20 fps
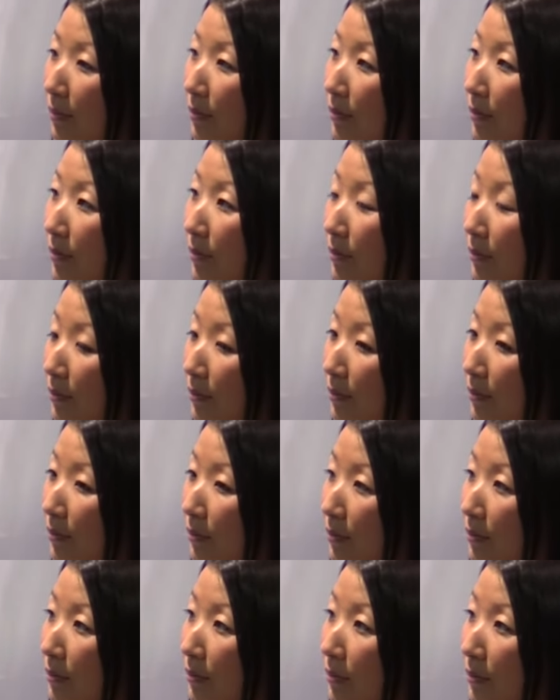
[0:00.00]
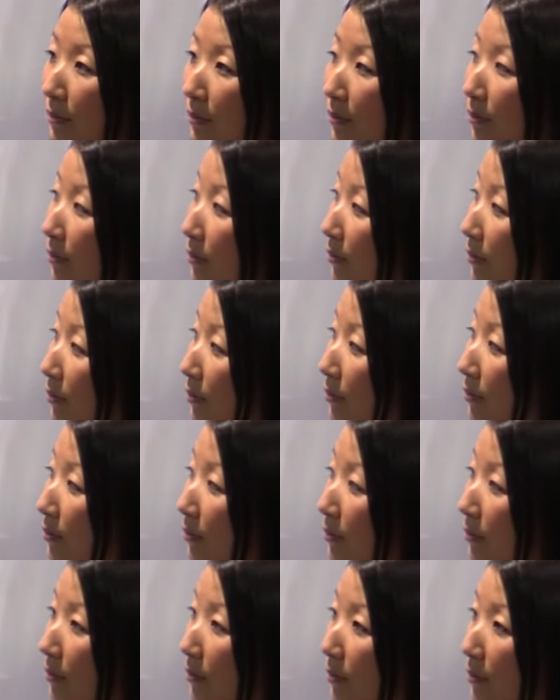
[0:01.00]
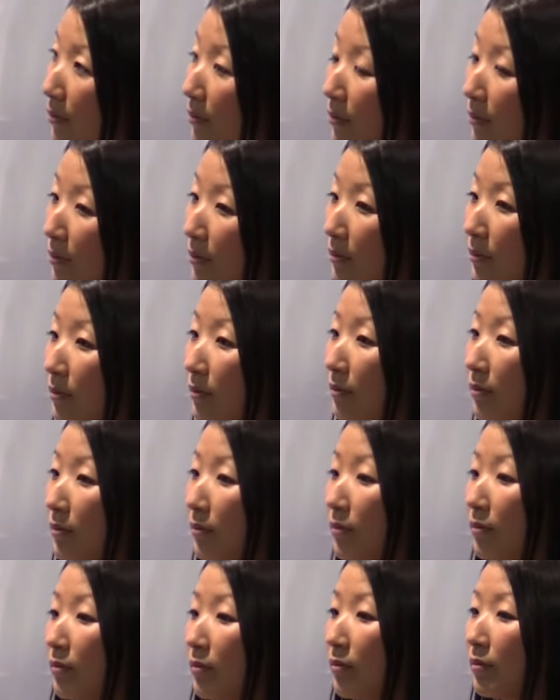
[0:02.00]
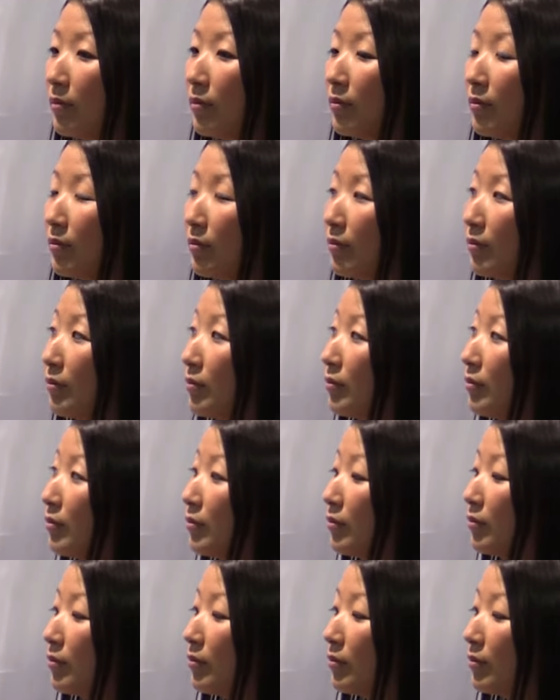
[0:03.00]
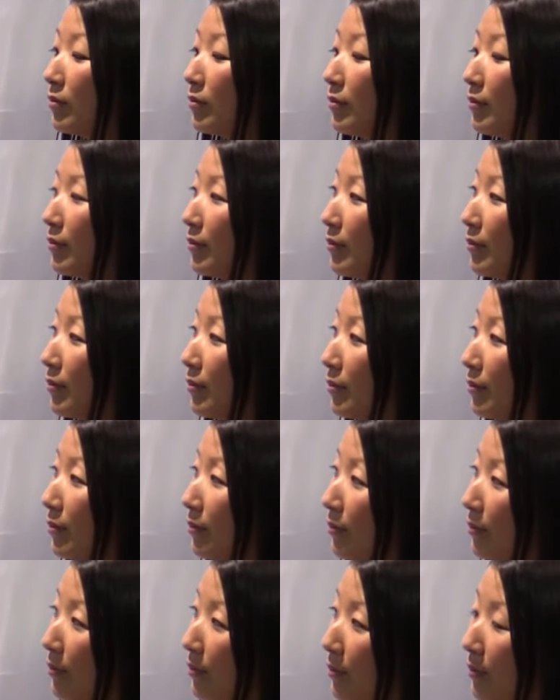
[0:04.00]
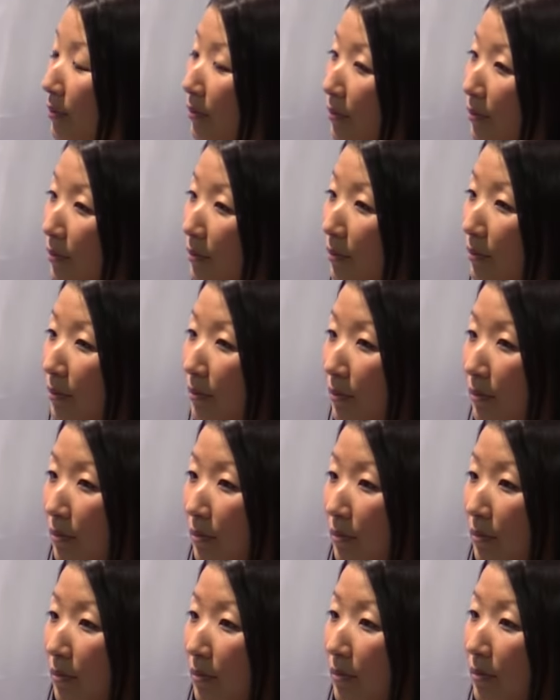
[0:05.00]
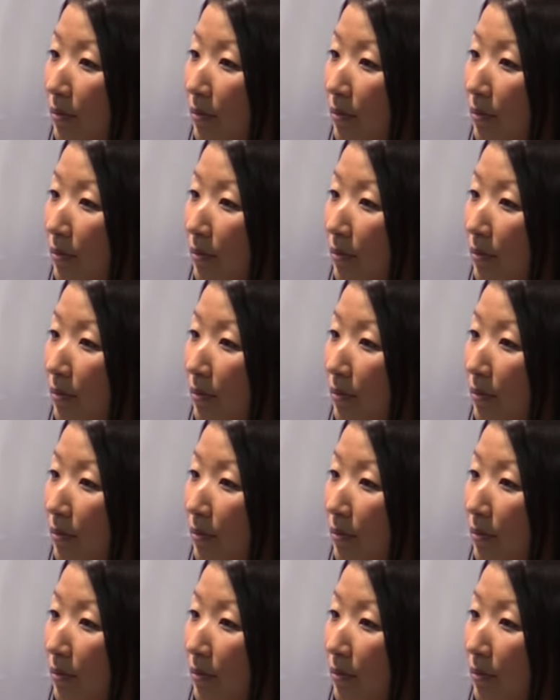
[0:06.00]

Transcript: (silent)